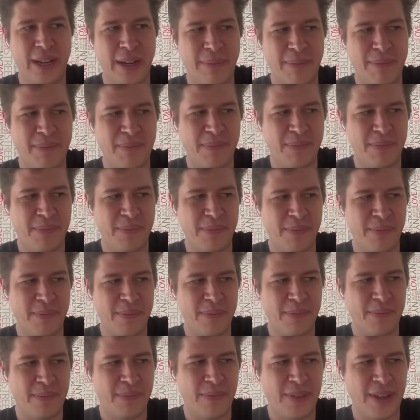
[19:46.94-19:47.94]
um,
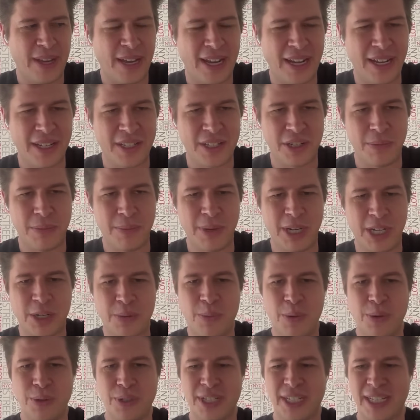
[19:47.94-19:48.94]
are so
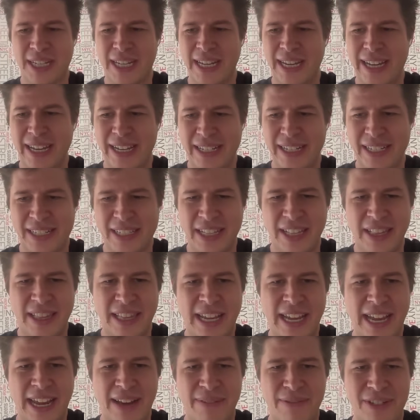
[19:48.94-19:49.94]
much more scared is that
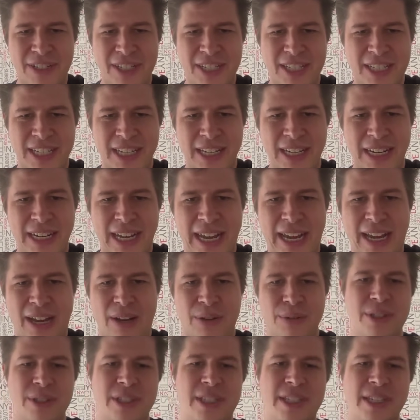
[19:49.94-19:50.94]
they haven't seen
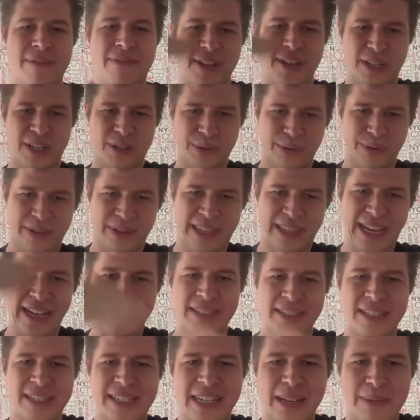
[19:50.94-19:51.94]
how difficult
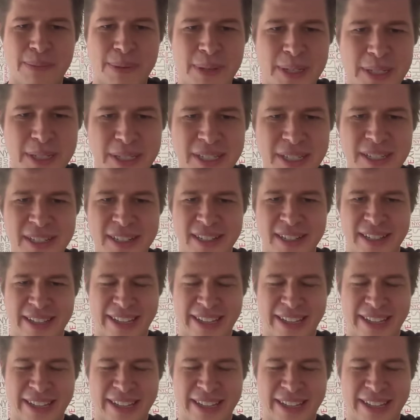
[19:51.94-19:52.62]
that step is,